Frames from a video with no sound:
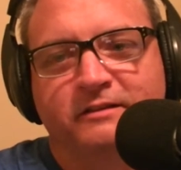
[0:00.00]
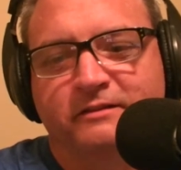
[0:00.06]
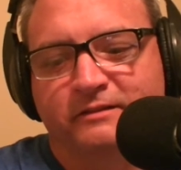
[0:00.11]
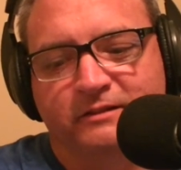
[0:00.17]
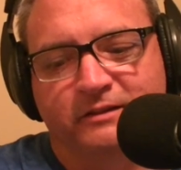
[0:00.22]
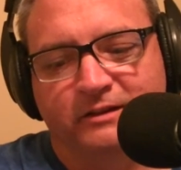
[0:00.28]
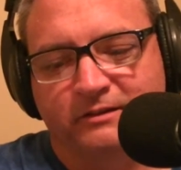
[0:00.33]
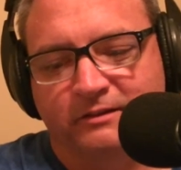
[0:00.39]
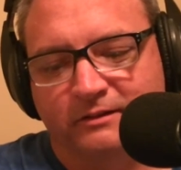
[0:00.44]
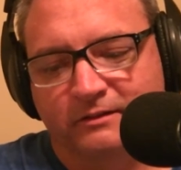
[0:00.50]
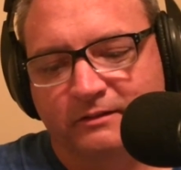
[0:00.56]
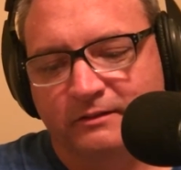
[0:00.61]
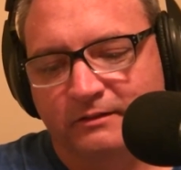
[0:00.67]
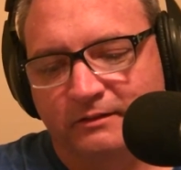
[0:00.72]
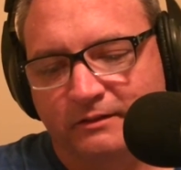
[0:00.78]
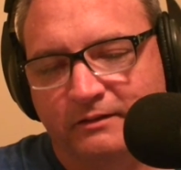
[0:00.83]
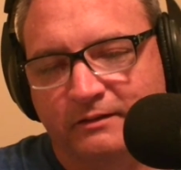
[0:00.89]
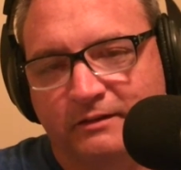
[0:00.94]
Listen,
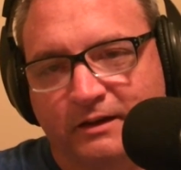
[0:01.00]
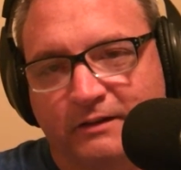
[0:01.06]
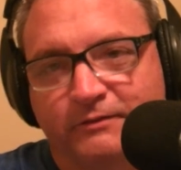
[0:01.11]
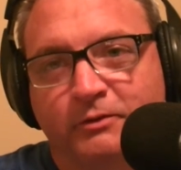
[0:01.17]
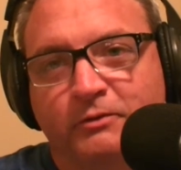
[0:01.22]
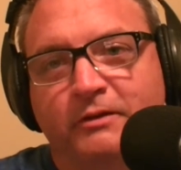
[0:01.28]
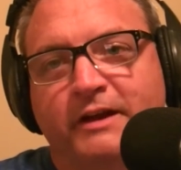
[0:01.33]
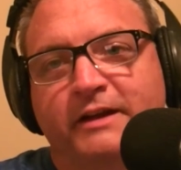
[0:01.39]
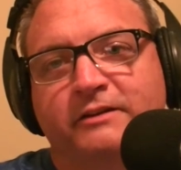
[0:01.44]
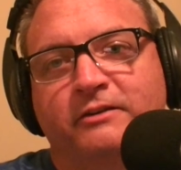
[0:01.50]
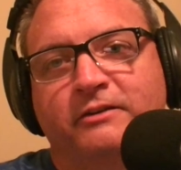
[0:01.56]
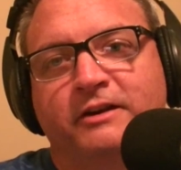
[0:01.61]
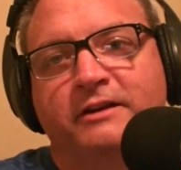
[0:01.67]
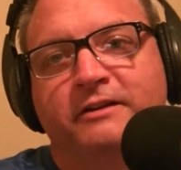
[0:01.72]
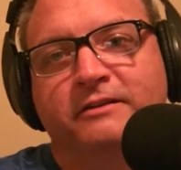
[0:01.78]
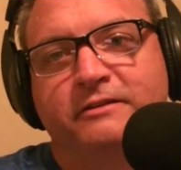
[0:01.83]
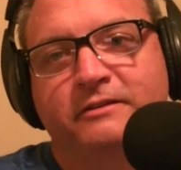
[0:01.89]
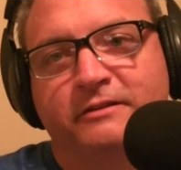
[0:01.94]
if you
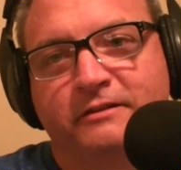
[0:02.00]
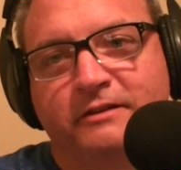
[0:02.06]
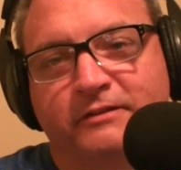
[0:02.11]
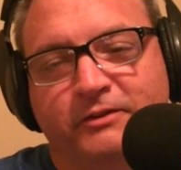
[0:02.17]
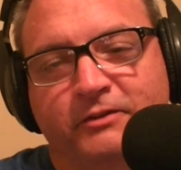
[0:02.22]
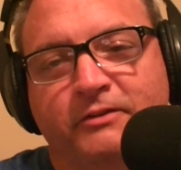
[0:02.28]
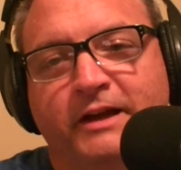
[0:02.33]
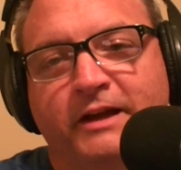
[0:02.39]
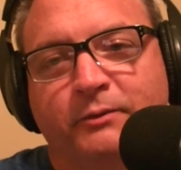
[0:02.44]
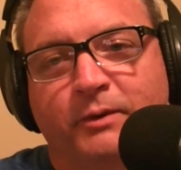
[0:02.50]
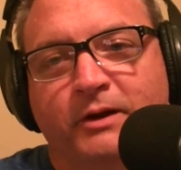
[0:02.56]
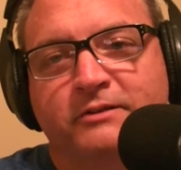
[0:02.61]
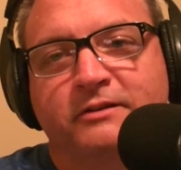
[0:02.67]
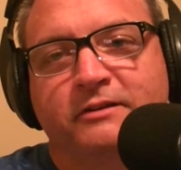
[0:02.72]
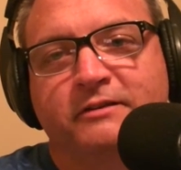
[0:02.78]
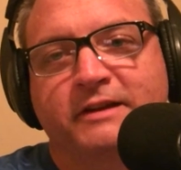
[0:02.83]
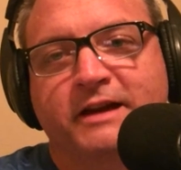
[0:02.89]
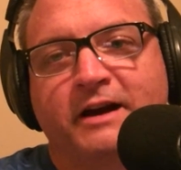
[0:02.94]
like
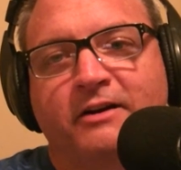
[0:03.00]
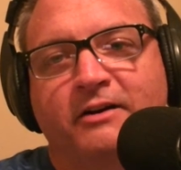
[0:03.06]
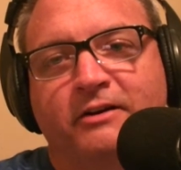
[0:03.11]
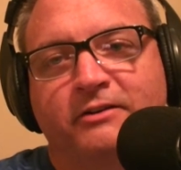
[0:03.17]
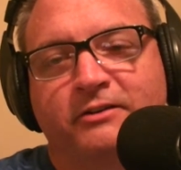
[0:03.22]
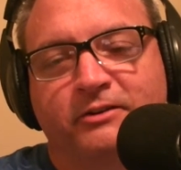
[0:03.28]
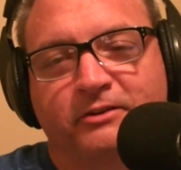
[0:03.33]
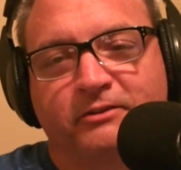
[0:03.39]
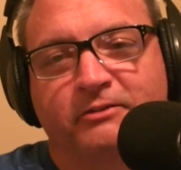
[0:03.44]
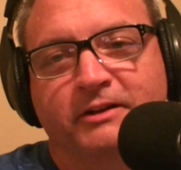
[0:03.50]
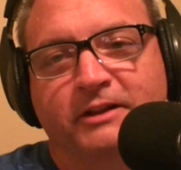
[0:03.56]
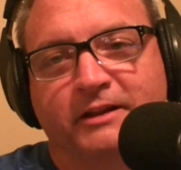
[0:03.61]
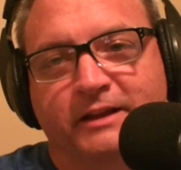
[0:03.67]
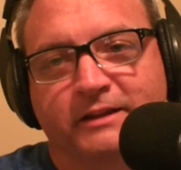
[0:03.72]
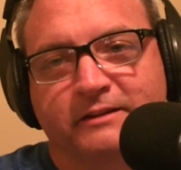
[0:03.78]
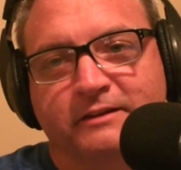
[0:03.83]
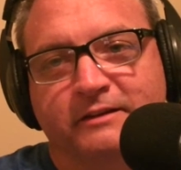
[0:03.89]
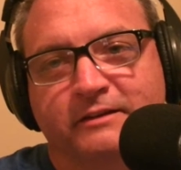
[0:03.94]
watching Die Hard, you're gonna really
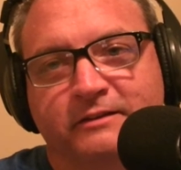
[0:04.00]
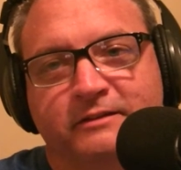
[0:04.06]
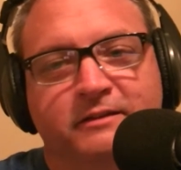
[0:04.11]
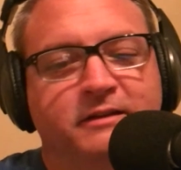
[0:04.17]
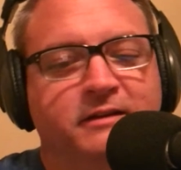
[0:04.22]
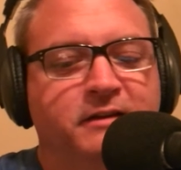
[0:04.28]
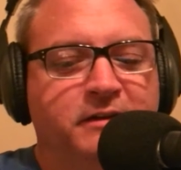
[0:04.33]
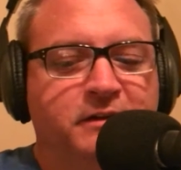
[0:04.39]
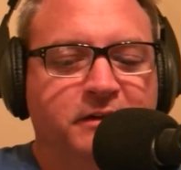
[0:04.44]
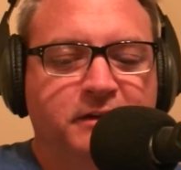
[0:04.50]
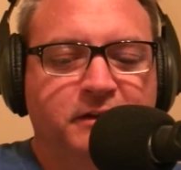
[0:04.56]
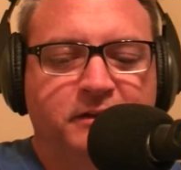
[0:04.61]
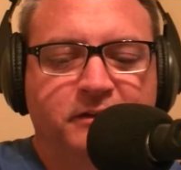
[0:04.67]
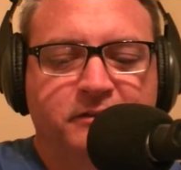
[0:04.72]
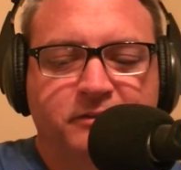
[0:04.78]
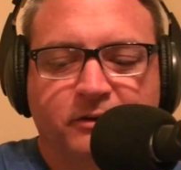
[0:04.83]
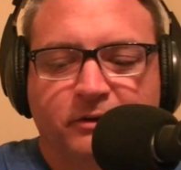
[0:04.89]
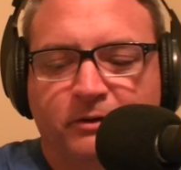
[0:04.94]
like this.
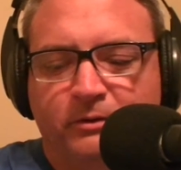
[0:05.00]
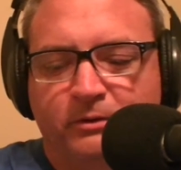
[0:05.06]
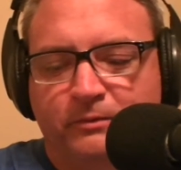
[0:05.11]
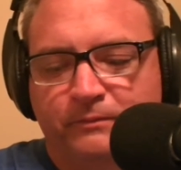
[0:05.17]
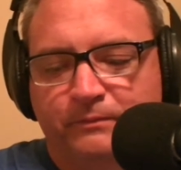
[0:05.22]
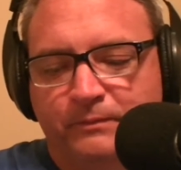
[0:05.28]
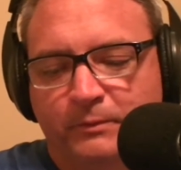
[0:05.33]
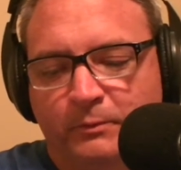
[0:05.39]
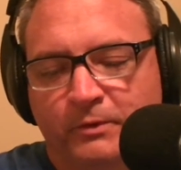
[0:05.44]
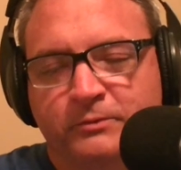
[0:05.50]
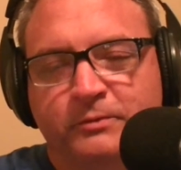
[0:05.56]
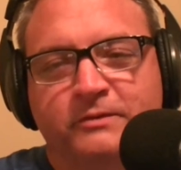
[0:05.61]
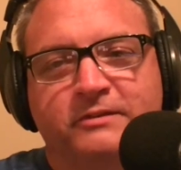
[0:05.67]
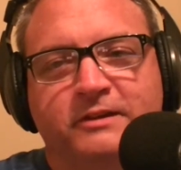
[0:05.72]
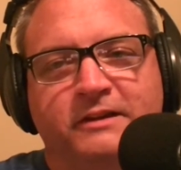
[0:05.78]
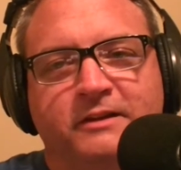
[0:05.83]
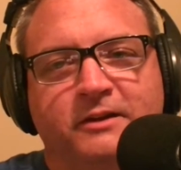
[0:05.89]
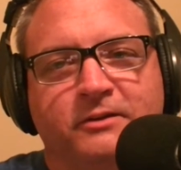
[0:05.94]
So once we'd
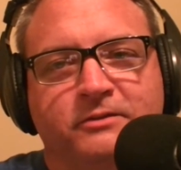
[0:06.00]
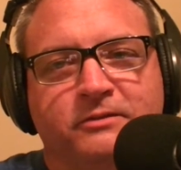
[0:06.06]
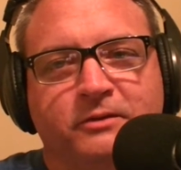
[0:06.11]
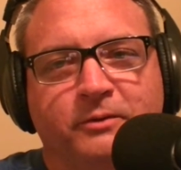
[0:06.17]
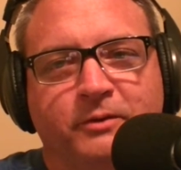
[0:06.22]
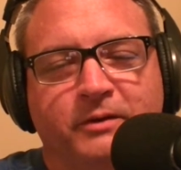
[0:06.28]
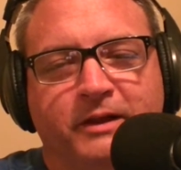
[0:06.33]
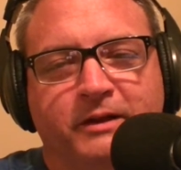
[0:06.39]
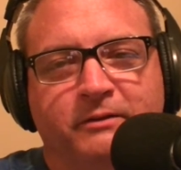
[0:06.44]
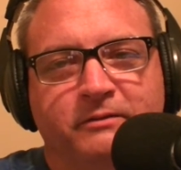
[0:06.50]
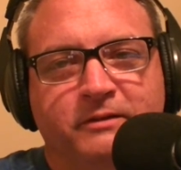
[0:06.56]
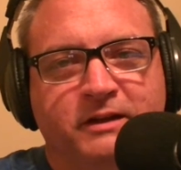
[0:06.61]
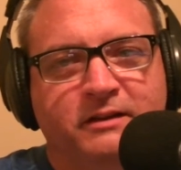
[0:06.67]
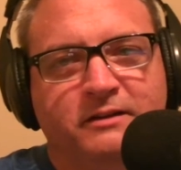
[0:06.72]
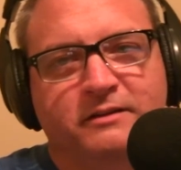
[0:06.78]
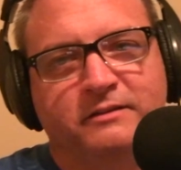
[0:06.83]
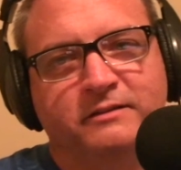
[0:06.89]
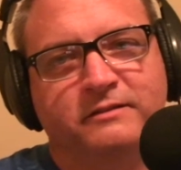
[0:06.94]
seen those two, we were like,
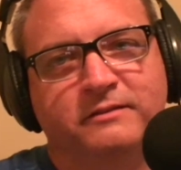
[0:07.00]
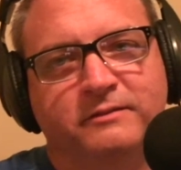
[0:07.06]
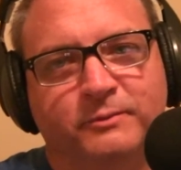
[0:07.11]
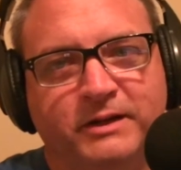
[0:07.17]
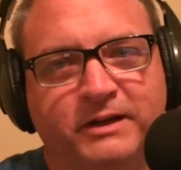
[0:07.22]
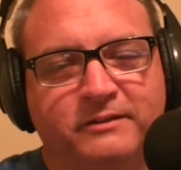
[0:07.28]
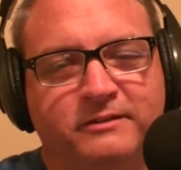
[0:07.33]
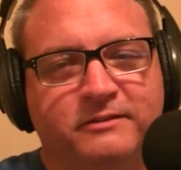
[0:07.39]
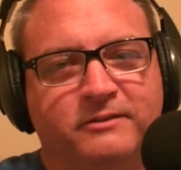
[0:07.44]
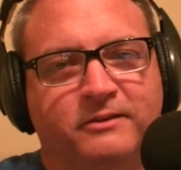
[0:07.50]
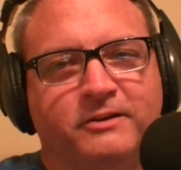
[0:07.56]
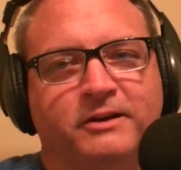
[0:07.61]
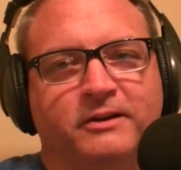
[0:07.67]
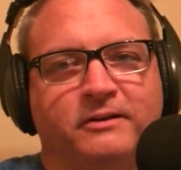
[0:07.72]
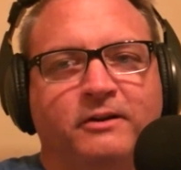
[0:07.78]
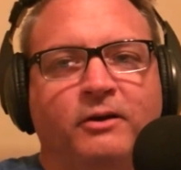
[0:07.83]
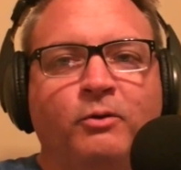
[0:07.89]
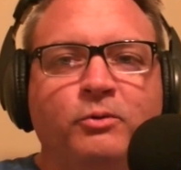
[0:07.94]
well, what else is on
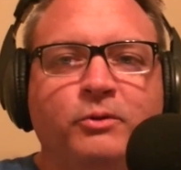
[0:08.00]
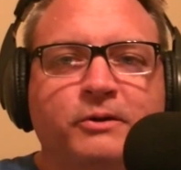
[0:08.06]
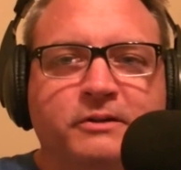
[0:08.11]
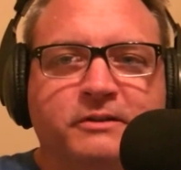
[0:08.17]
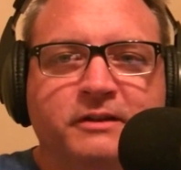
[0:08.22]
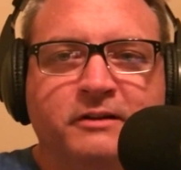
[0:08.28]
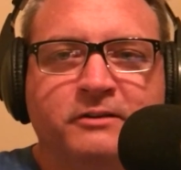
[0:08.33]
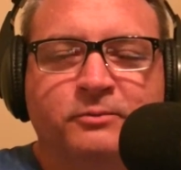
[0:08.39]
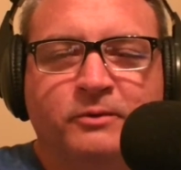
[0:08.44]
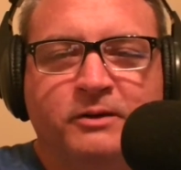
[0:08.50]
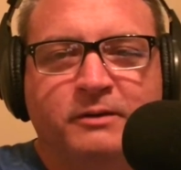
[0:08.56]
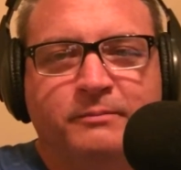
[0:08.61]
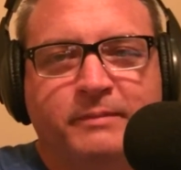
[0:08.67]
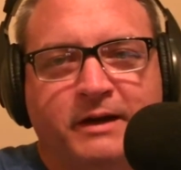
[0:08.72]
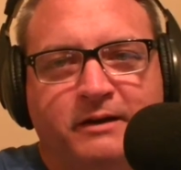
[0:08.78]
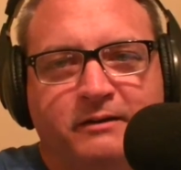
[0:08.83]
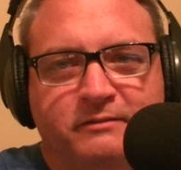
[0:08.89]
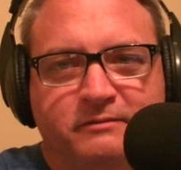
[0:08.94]
here? Oh look, there's one
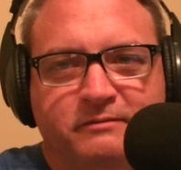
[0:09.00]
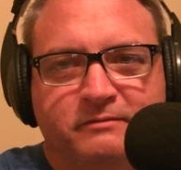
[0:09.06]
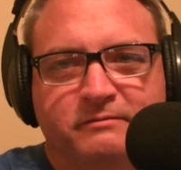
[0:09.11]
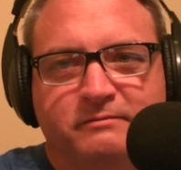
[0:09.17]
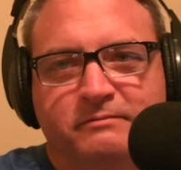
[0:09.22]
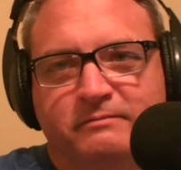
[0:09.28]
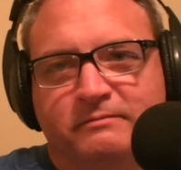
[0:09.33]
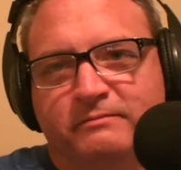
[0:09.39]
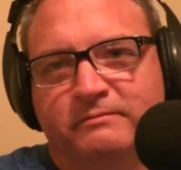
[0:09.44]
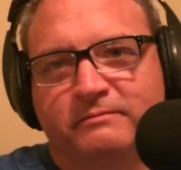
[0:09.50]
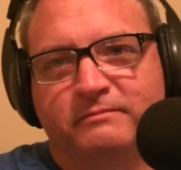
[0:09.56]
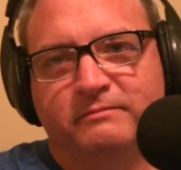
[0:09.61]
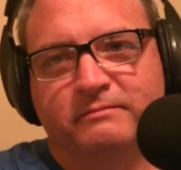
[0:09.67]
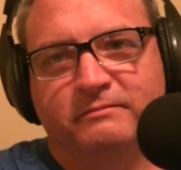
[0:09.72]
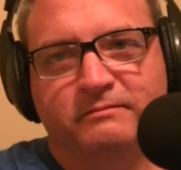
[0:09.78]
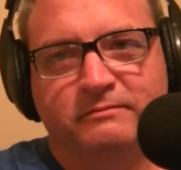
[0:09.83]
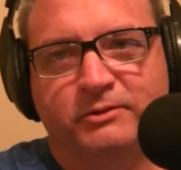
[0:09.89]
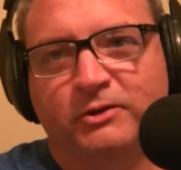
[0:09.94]
about
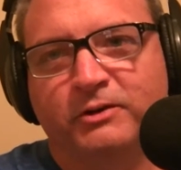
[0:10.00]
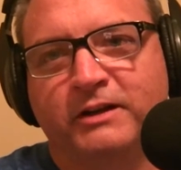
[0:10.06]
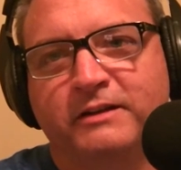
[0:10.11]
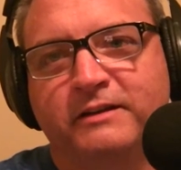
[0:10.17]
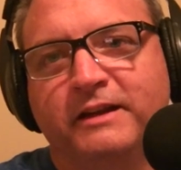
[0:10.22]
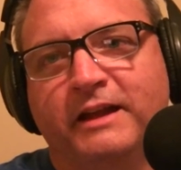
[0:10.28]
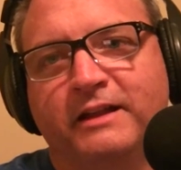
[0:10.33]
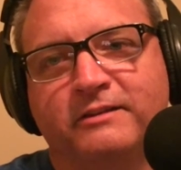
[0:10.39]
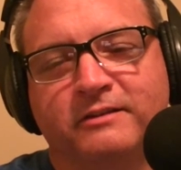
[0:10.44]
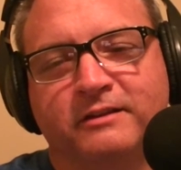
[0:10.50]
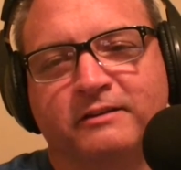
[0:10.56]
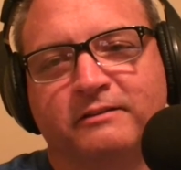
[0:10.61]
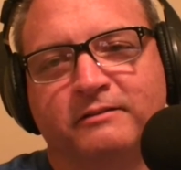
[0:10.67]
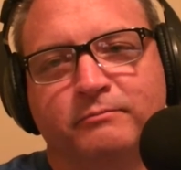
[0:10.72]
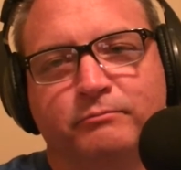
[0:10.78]
Dirty Dancing.